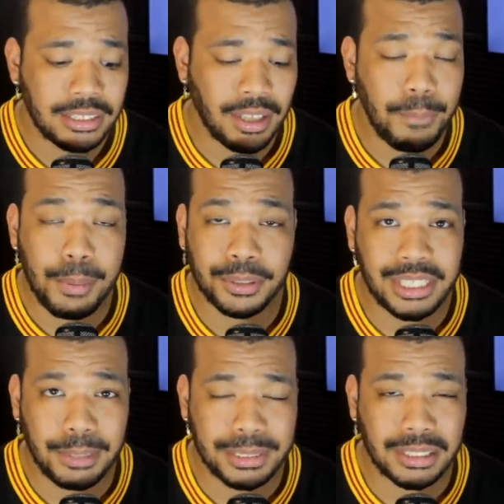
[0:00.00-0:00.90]
Some people
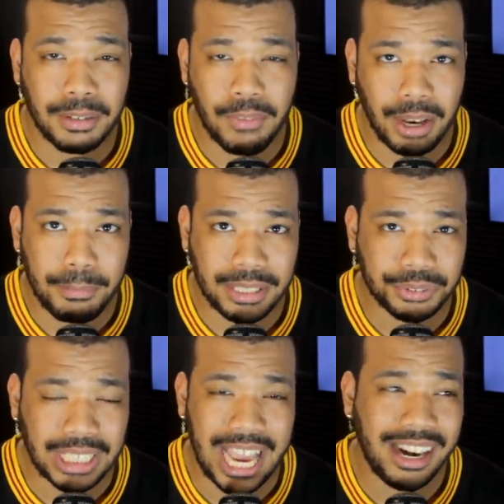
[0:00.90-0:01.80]
see him as a
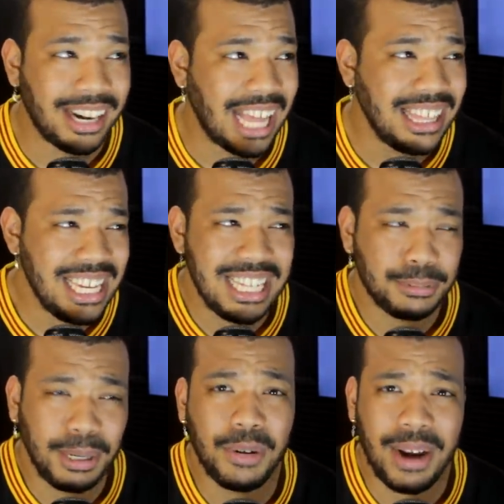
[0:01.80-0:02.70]
developmental tight end. I think
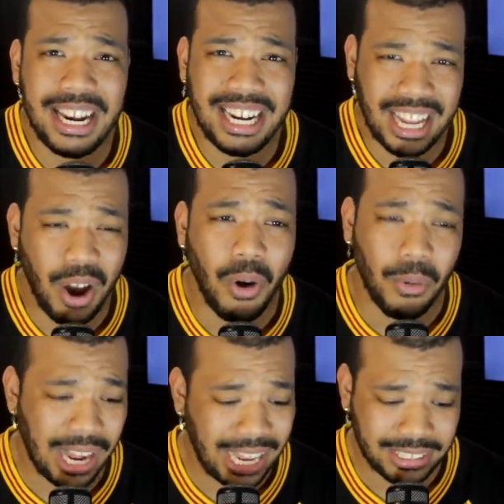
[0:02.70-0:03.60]
he's pretty ready to
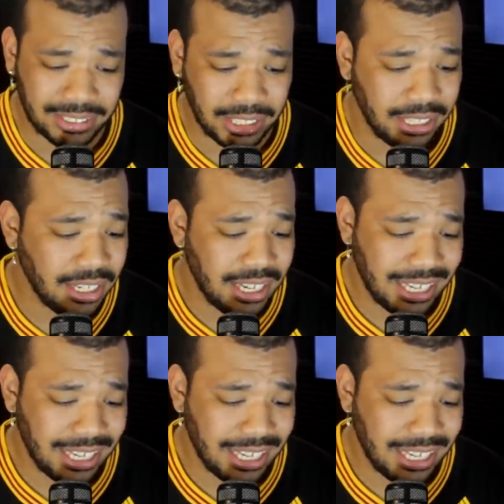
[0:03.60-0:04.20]
go, honestly.